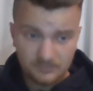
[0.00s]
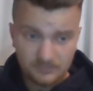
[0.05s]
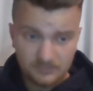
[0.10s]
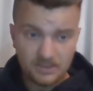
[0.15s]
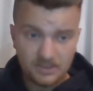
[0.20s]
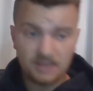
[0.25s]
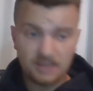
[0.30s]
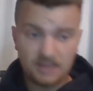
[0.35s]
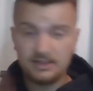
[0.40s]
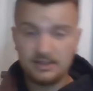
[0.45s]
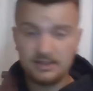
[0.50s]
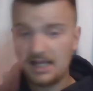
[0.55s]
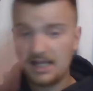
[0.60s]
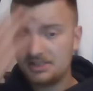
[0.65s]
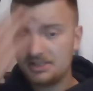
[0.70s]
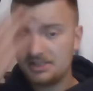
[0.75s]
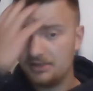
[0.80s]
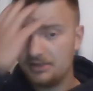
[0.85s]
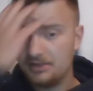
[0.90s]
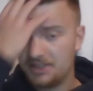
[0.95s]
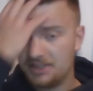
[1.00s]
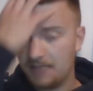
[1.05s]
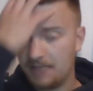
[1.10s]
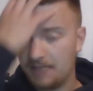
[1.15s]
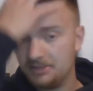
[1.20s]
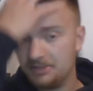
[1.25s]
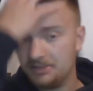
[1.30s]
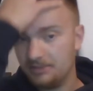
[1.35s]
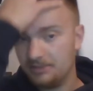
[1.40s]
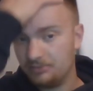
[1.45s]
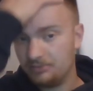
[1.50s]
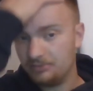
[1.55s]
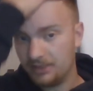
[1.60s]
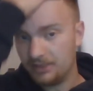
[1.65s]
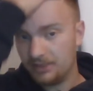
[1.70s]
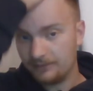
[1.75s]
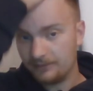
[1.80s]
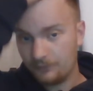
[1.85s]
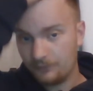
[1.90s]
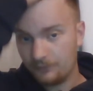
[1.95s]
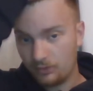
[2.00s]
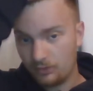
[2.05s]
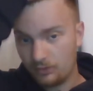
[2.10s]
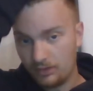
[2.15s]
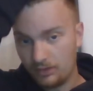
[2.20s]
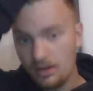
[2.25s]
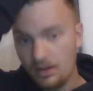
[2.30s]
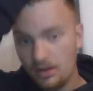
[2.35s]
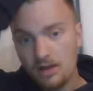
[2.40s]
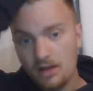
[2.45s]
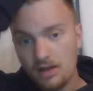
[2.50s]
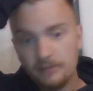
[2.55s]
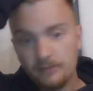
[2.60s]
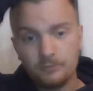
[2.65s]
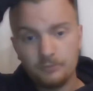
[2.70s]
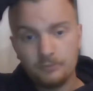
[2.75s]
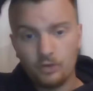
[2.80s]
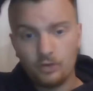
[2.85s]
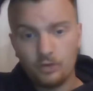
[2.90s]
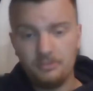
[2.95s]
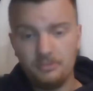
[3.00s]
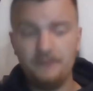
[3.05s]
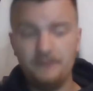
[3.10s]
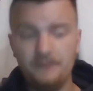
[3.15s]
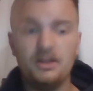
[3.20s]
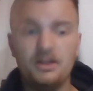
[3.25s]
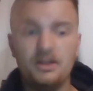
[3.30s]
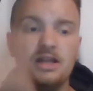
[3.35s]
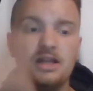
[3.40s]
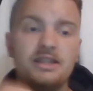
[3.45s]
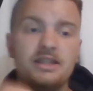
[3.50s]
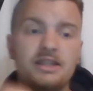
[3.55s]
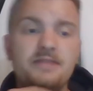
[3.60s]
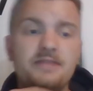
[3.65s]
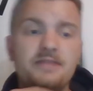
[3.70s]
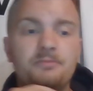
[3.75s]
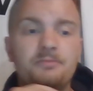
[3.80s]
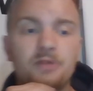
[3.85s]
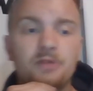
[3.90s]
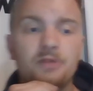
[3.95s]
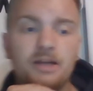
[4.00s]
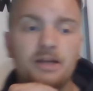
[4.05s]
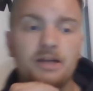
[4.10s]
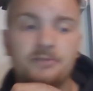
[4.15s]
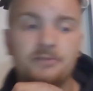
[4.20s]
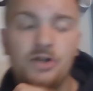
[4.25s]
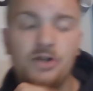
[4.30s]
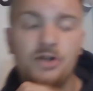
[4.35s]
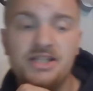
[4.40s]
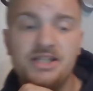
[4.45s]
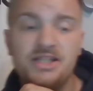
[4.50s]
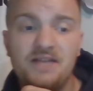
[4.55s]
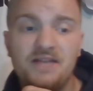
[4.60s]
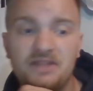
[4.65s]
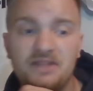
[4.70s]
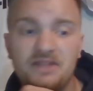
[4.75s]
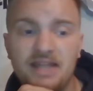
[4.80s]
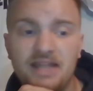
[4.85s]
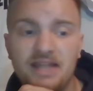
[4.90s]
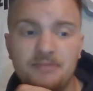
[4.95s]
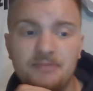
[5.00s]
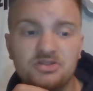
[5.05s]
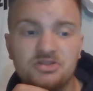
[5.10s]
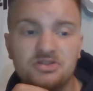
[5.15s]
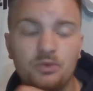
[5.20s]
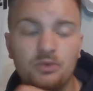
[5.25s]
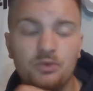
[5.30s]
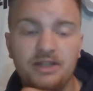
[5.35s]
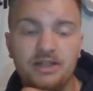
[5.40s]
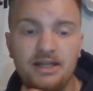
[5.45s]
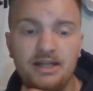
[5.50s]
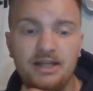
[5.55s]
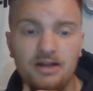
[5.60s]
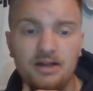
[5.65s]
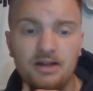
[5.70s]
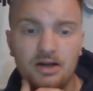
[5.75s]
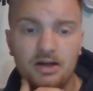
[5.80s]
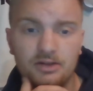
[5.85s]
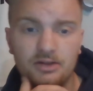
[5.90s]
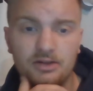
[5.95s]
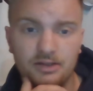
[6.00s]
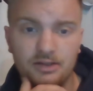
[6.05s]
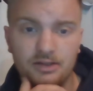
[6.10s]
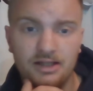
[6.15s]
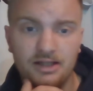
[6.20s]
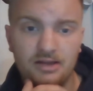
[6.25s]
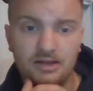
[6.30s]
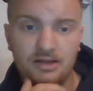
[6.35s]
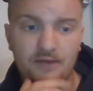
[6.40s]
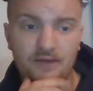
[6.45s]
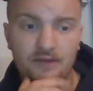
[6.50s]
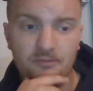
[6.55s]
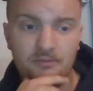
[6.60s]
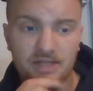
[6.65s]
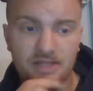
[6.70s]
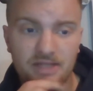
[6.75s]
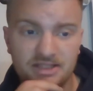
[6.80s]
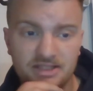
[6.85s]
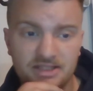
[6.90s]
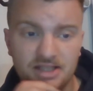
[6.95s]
Last year in the championship, playing for Bournemouth, he put up 37 games, 2,811 minutes,